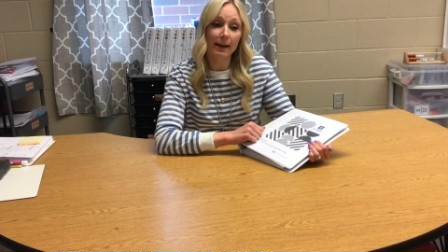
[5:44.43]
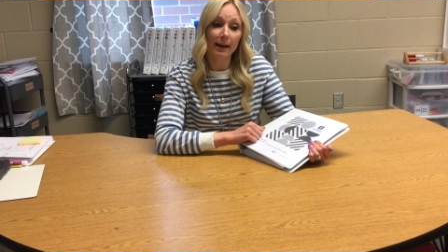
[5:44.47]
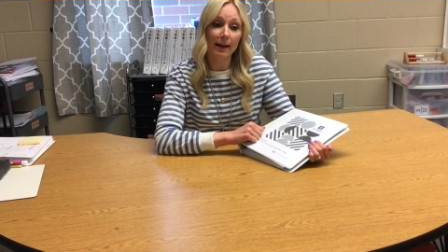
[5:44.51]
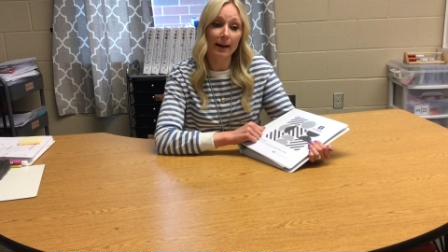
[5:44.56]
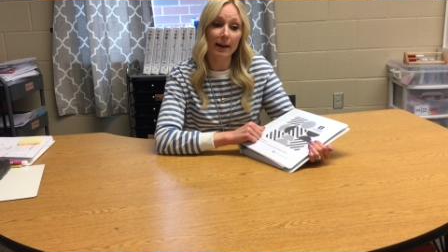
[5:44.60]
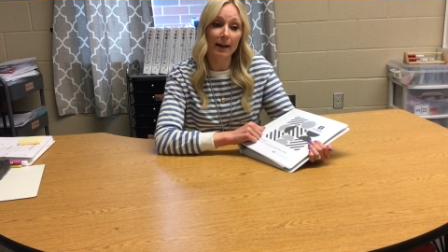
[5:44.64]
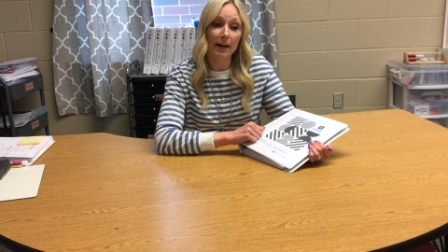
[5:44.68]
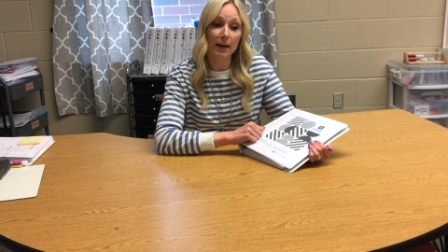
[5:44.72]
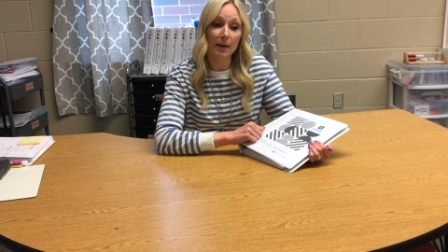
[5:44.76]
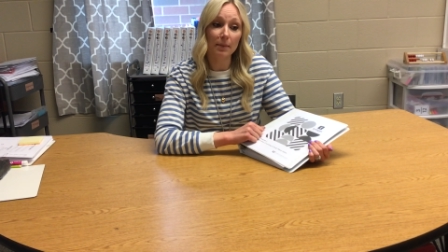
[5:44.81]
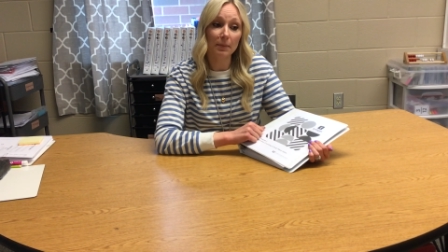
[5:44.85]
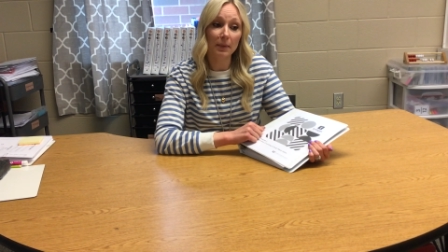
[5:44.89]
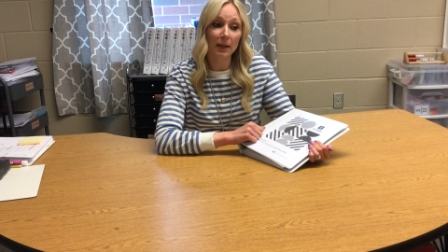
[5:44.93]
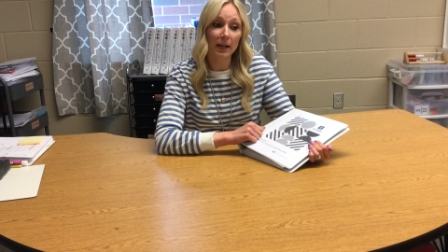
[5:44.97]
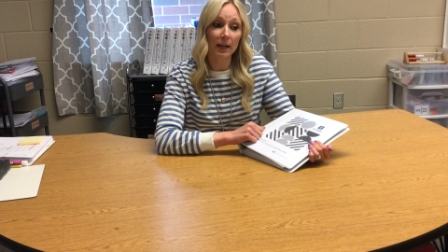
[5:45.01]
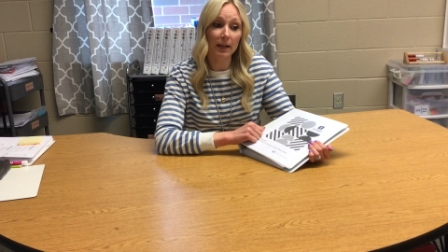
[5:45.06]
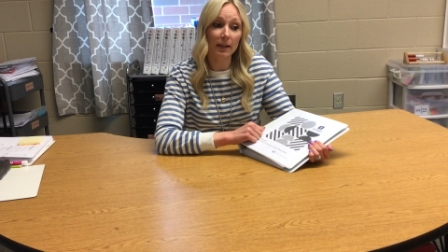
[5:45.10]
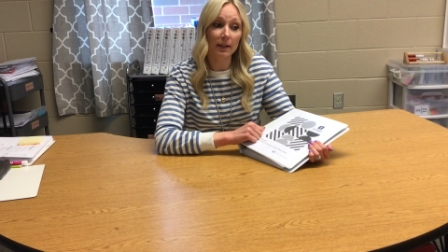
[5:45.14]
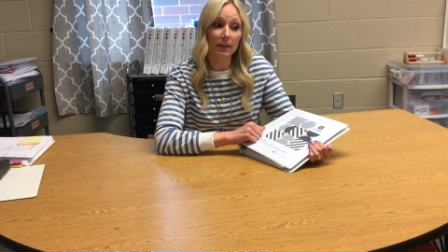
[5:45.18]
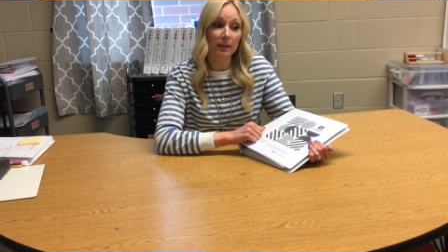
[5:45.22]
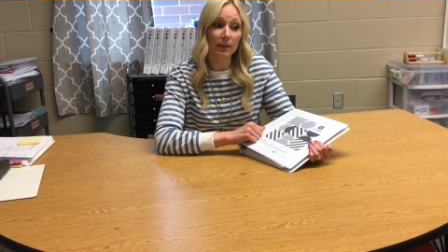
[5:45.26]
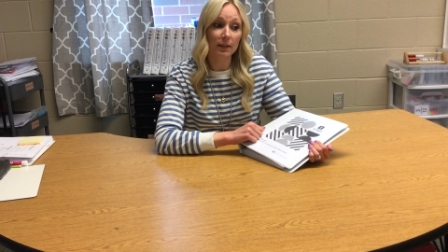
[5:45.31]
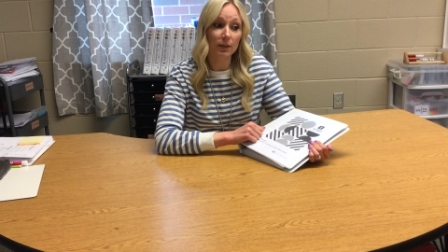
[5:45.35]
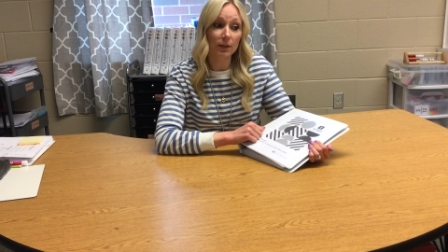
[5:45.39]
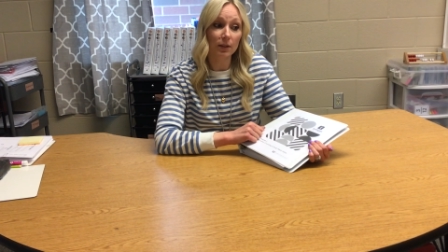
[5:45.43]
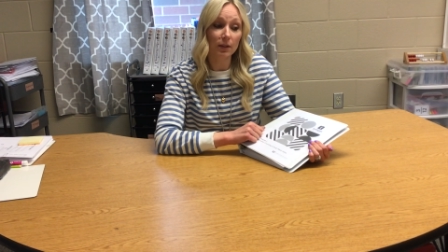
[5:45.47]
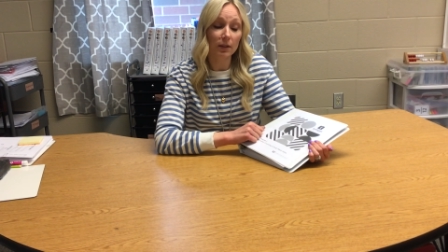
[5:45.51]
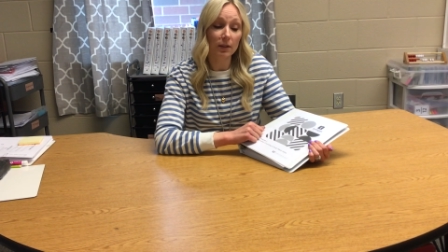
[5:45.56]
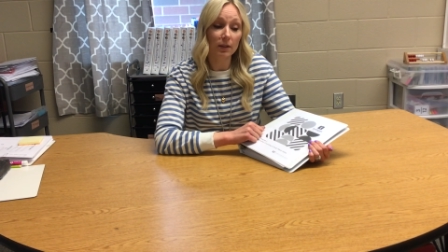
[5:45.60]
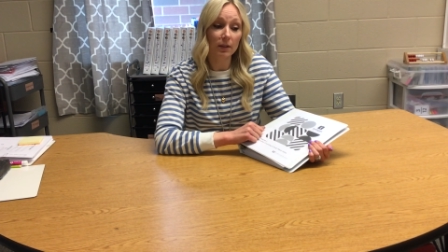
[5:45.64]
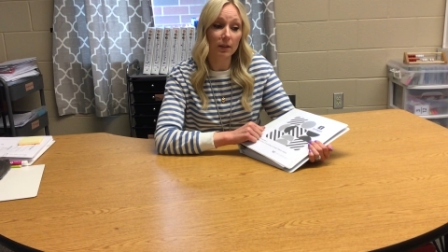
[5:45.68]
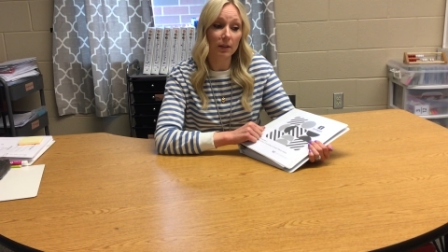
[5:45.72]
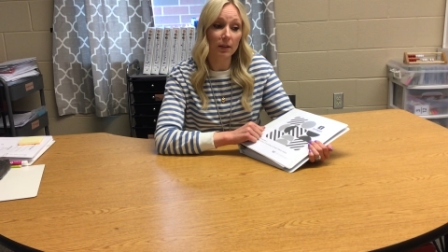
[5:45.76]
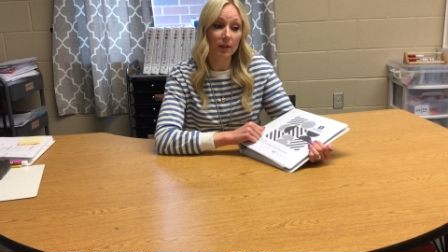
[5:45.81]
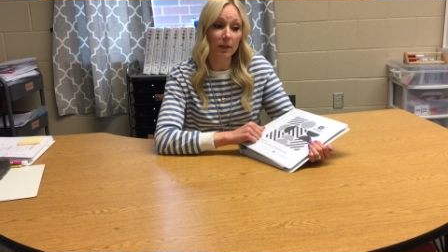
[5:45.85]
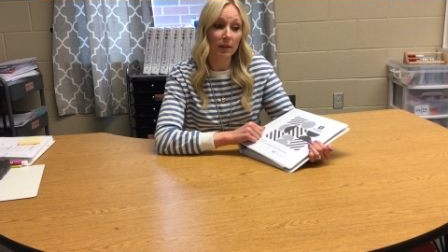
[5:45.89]
And
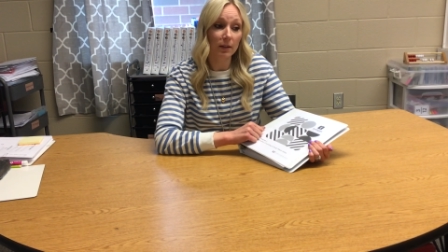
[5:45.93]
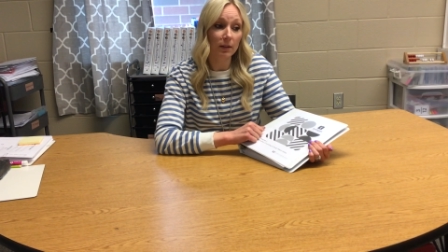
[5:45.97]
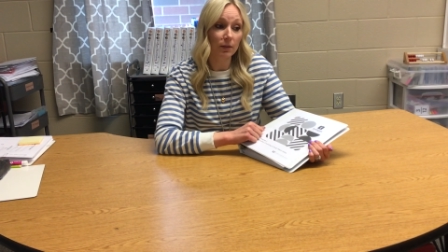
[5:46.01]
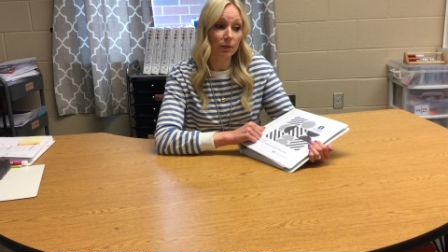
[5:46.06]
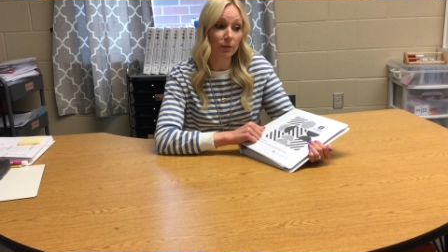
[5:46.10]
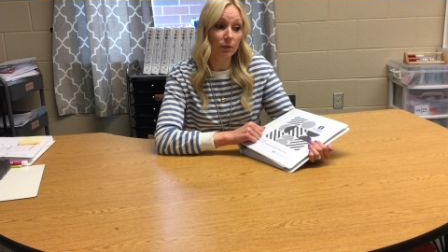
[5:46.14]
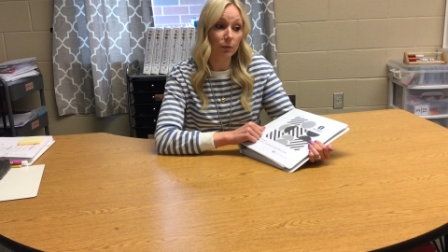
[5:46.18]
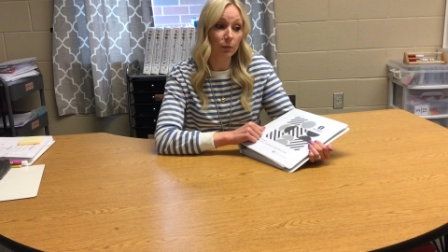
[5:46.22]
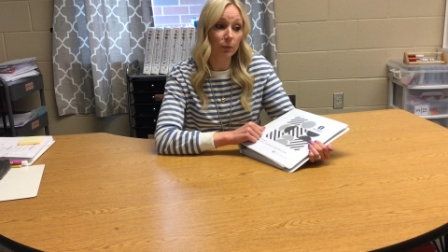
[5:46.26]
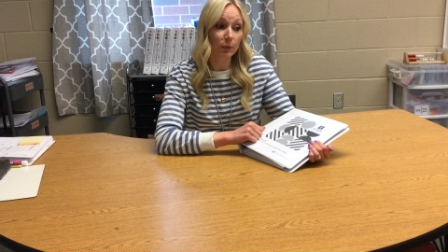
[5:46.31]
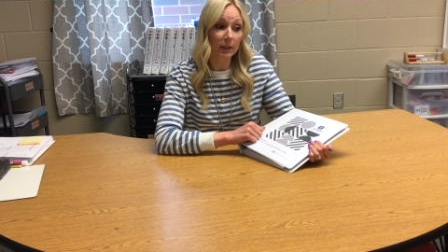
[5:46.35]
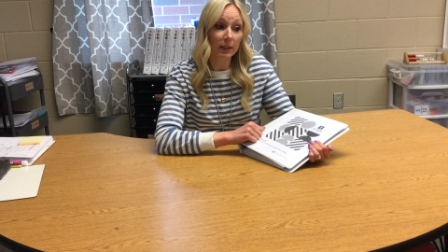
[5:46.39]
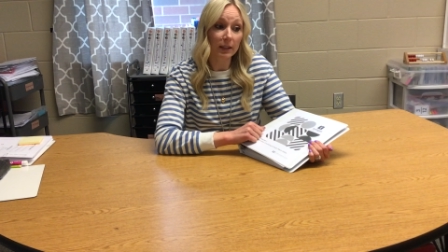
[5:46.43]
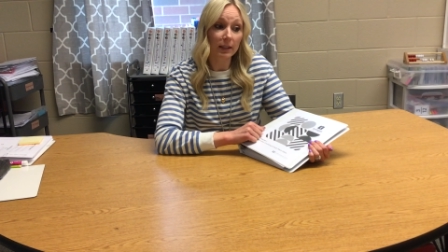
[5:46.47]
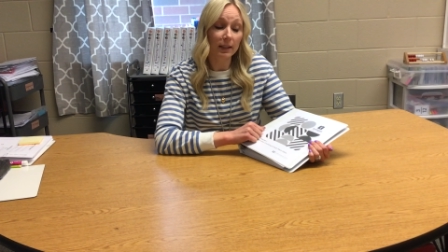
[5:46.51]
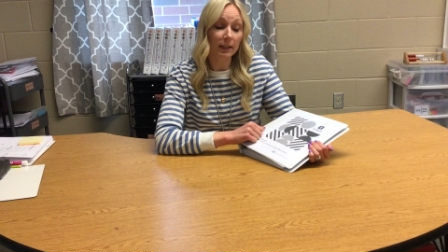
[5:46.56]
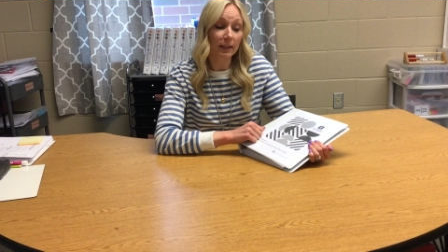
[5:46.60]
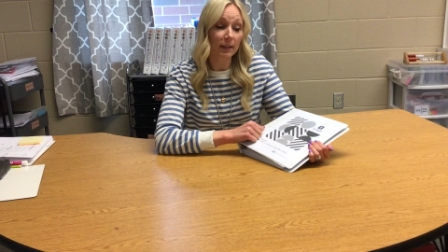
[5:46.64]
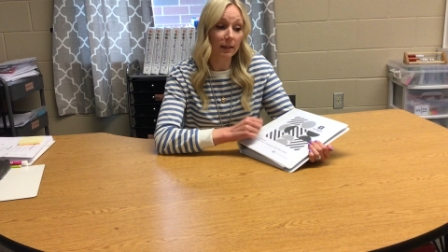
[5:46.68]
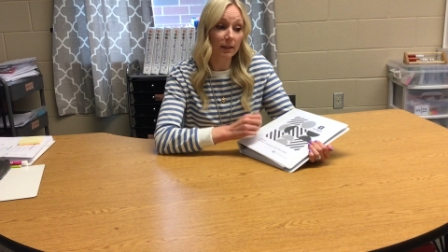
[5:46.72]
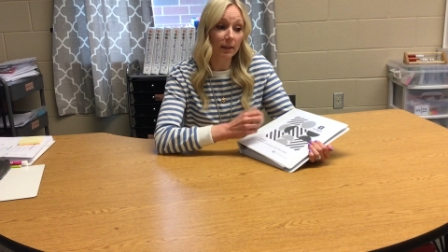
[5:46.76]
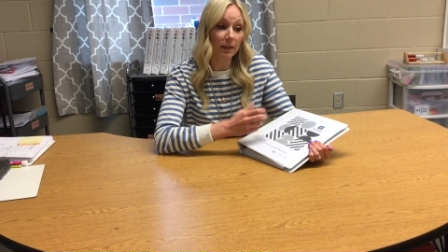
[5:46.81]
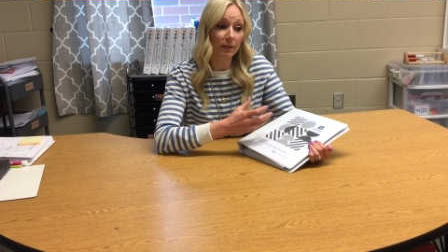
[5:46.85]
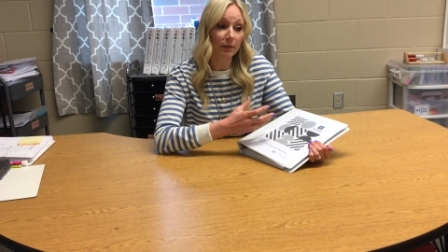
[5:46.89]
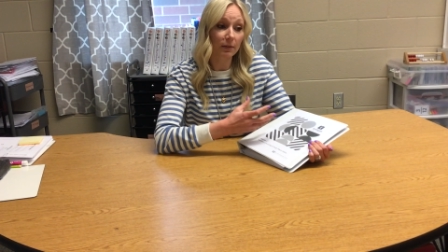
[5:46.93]
really,